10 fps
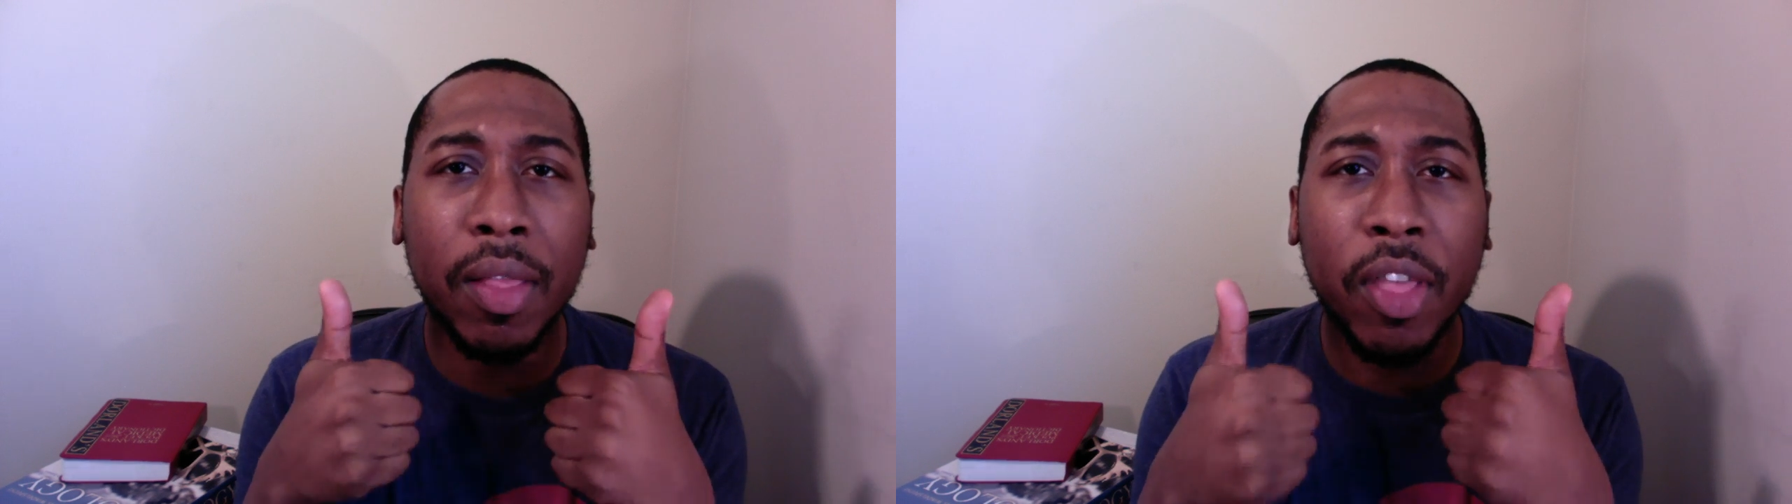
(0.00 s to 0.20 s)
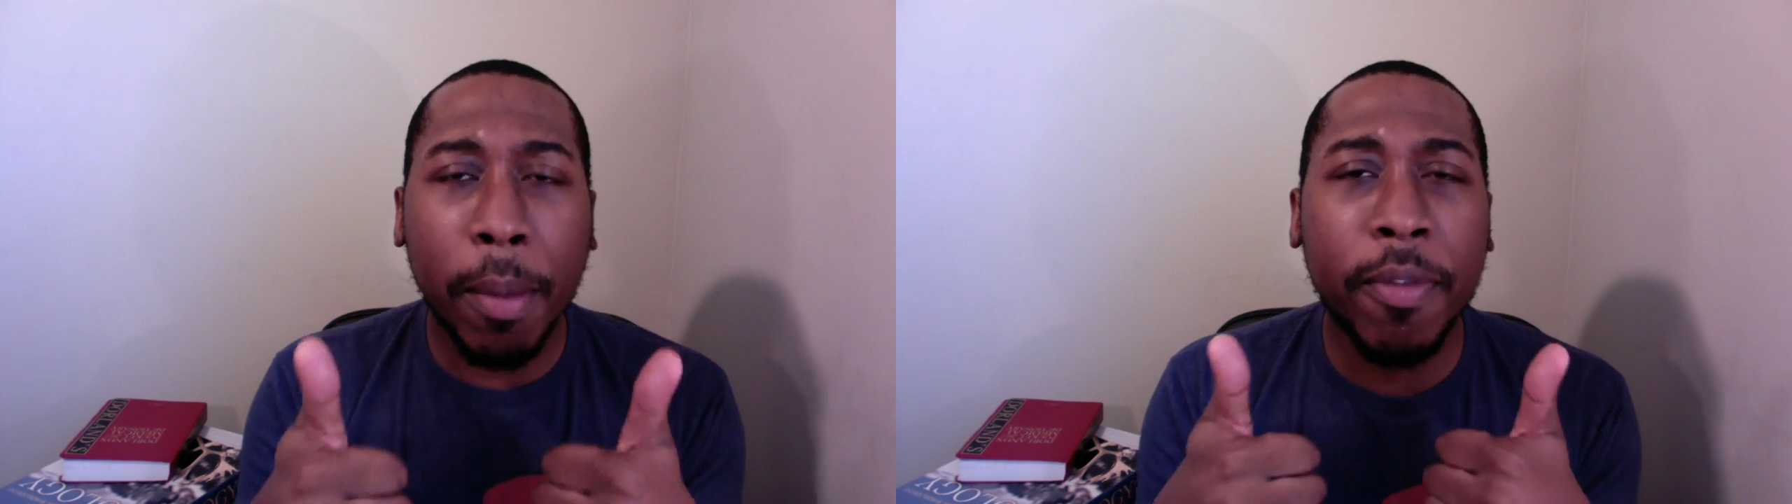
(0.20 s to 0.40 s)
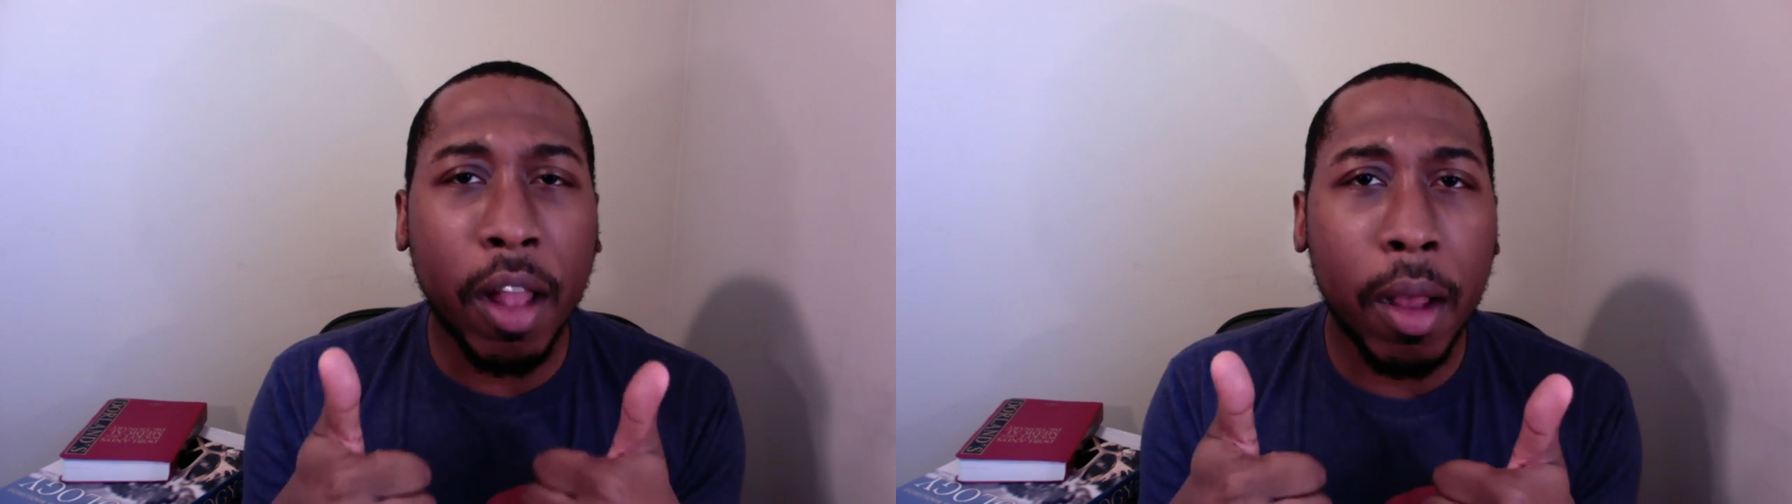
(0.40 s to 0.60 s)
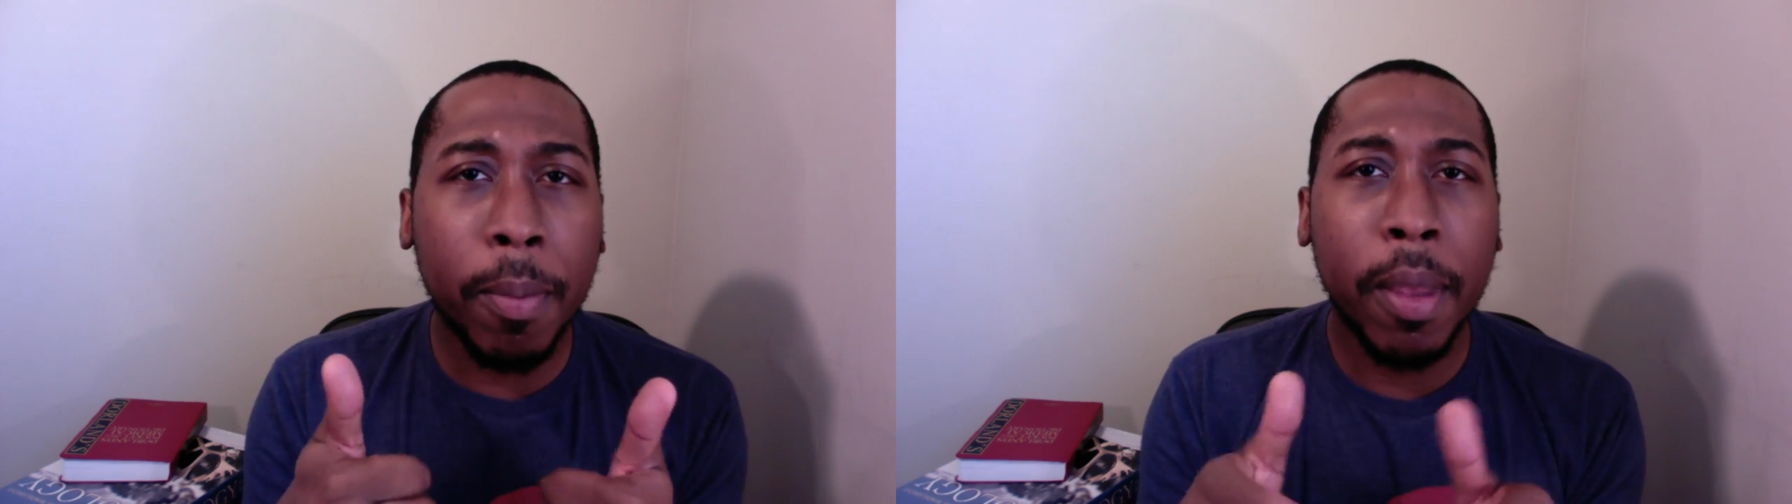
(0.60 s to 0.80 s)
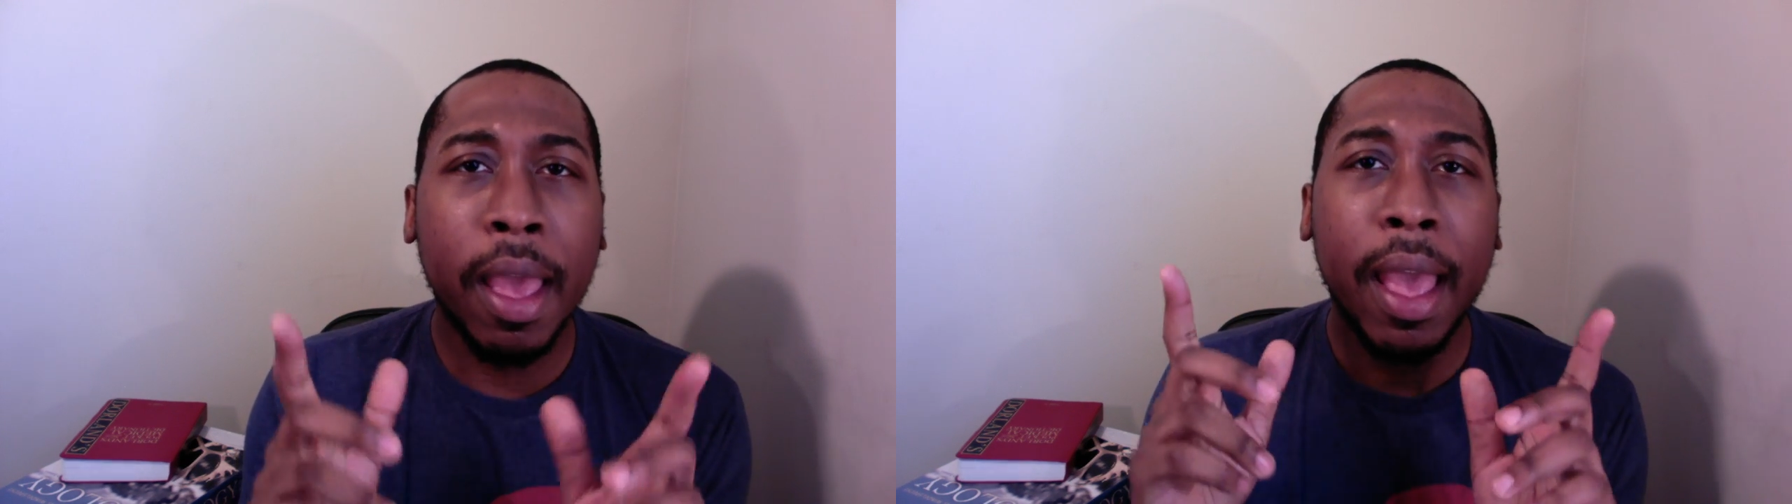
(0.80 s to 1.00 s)
thumbs
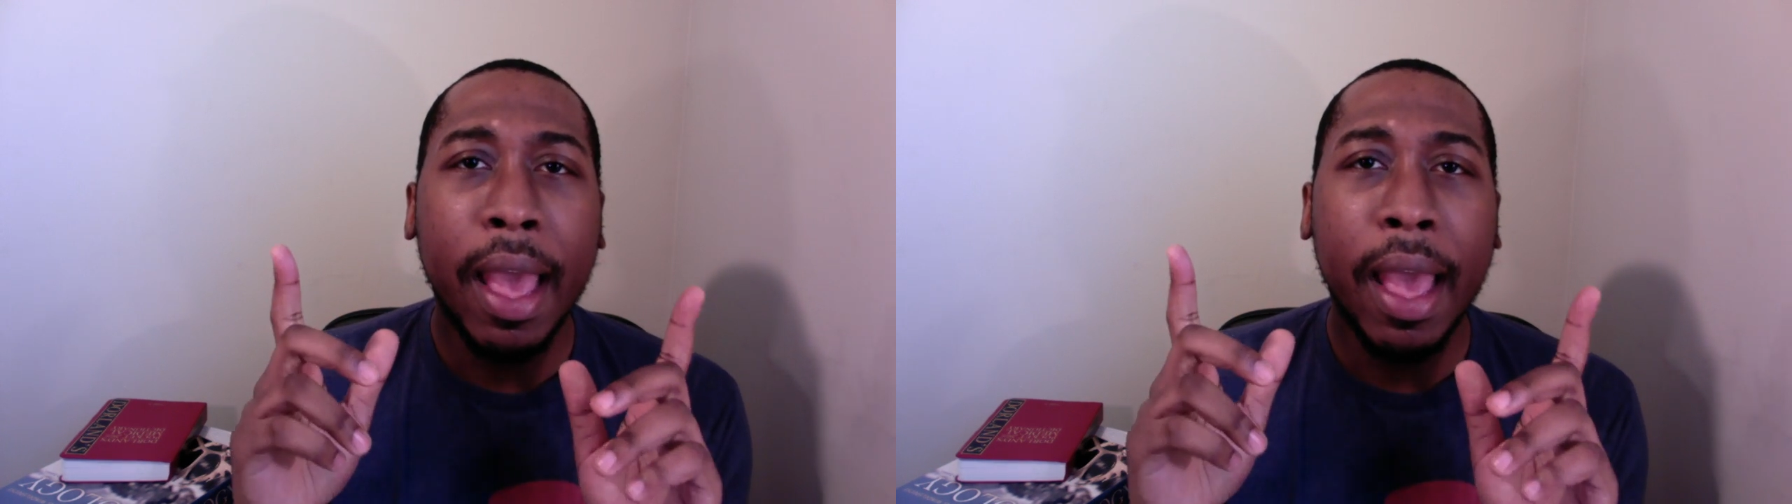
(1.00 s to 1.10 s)
up.